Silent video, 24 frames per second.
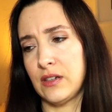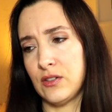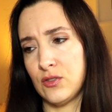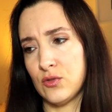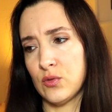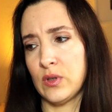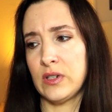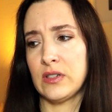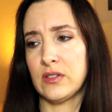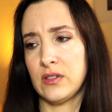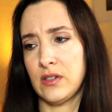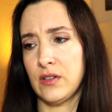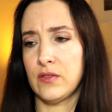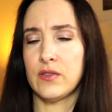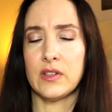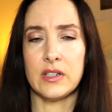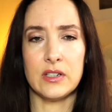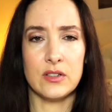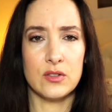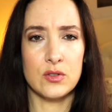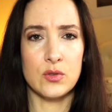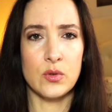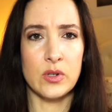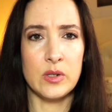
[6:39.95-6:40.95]
drink stuff
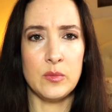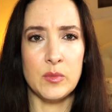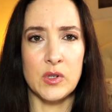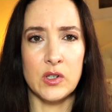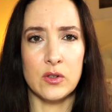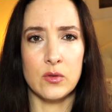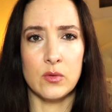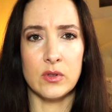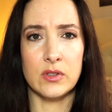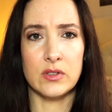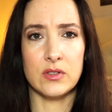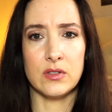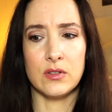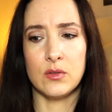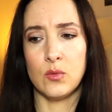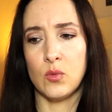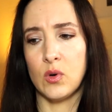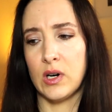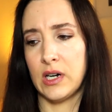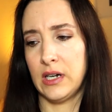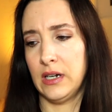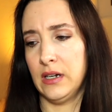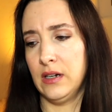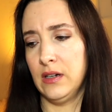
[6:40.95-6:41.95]
like soy milk once in a
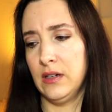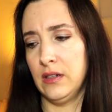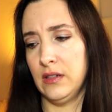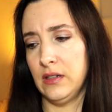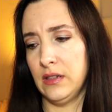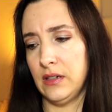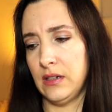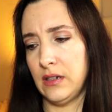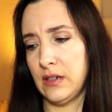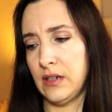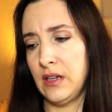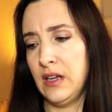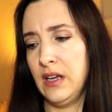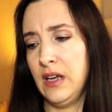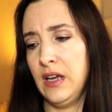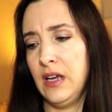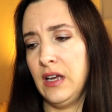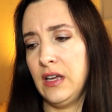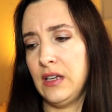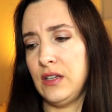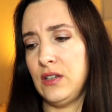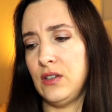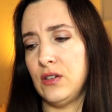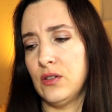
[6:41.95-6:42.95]
while, and
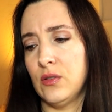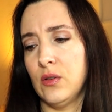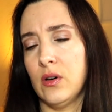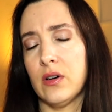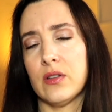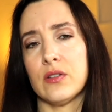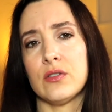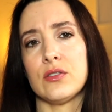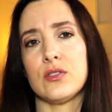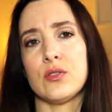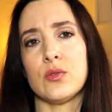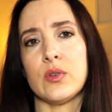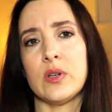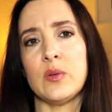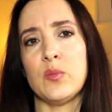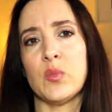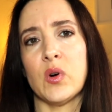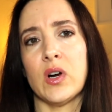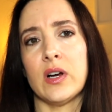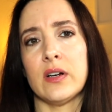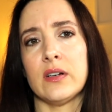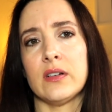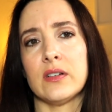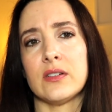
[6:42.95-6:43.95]
other soy
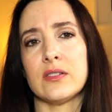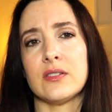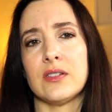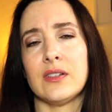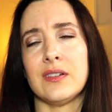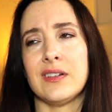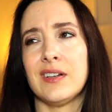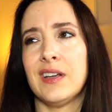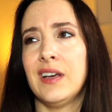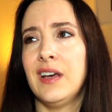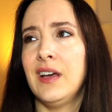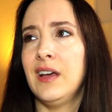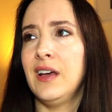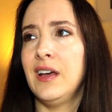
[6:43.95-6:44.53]
products, and